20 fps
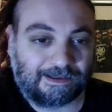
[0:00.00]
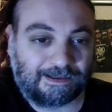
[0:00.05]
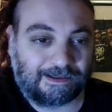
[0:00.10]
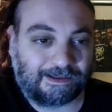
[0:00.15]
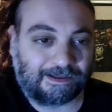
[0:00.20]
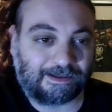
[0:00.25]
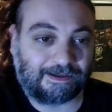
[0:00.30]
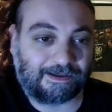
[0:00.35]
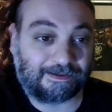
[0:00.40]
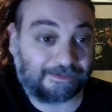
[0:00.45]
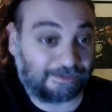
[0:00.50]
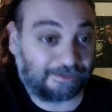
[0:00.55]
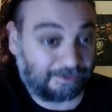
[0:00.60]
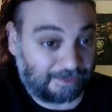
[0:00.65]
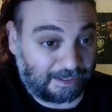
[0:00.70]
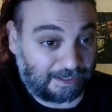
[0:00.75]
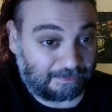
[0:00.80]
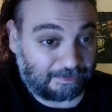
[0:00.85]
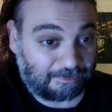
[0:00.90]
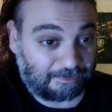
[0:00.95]
Uh, until
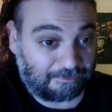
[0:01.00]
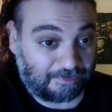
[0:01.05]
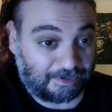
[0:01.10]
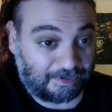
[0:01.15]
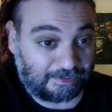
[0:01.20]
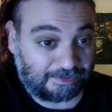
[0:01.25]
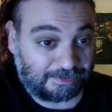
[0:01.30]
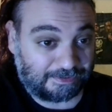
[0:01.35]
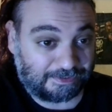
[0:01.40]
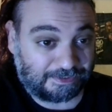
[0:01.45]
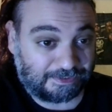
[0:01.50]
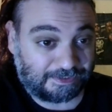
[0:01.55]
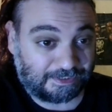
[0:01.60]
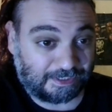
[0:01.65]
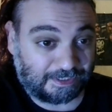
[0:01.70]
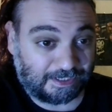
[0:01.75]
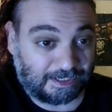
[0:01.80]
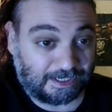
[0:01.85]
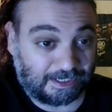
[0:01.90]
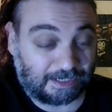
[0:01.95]
then, my friends,
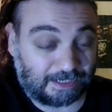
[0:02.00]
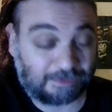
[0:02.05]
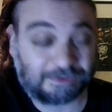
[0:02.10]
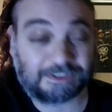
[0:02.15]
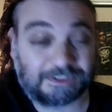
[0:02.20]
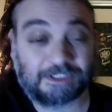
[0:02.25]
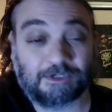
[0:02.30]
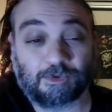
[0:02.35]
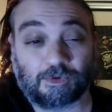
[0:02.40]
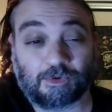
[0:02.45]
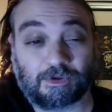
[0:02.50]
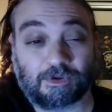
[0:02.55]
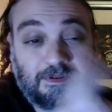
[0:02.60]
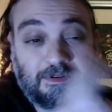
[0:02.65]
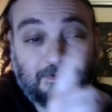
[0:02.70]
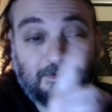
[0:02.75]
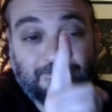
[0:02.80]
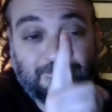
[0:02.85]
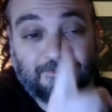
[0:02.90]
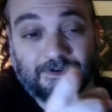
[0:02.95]
uh, I will see you
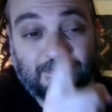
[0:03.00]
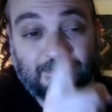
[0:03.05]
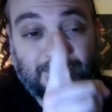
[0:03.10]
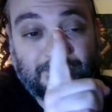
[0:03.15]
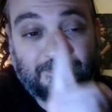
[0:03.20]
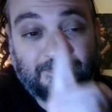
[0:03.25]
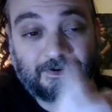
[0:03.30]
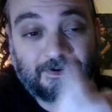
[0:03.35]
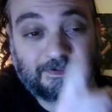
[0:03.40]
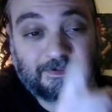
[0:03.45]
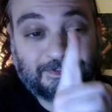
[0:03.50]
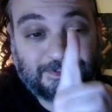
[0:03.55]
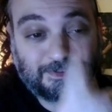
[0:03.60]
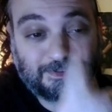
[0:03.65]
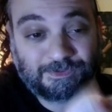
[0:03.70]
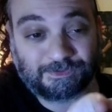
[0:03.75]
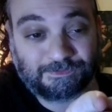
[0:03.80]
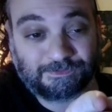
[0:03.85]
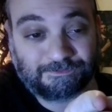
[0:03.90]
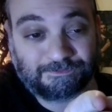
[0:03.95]
all very, very
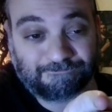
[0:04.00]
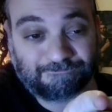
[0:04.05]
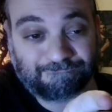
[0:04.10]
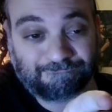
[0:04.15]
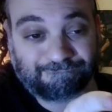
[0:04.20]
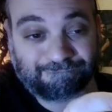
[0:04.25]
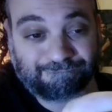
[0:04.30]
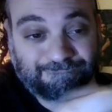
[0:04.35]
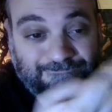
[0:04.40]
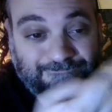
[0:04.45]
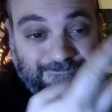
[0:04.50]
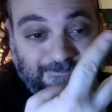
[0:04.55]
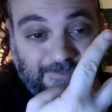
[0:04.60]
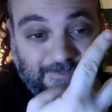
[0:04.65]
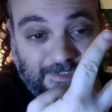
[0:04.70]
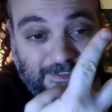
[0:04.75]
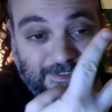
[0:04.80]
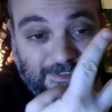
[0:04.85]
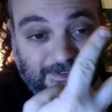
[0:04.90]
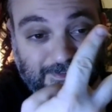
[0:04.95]
soon.
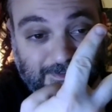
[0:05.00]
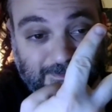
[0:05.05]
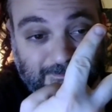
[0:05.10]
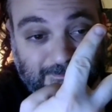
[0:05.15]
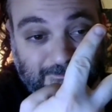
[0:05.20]
Peace.